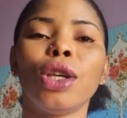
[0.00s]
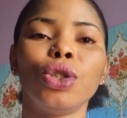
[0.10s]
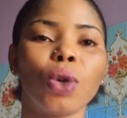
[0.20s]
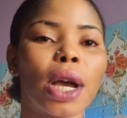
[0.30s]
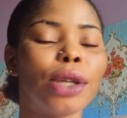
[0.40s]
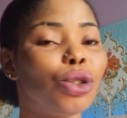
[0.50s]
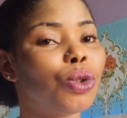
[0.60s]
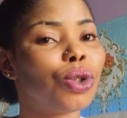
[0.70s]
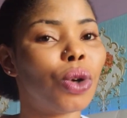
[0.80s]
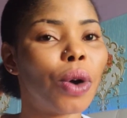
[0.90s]
you can
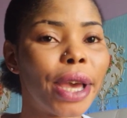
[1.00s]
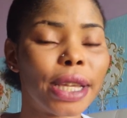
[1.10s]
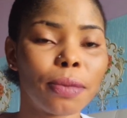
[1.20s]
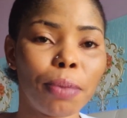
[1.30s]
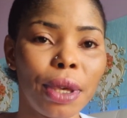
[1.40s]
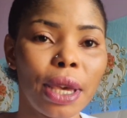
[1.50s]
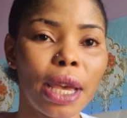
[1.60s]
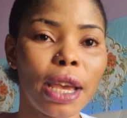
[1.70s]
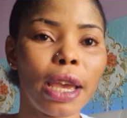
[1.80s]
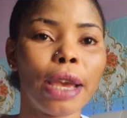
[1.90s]
use your
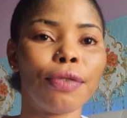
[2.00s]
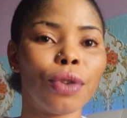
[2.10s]
SPF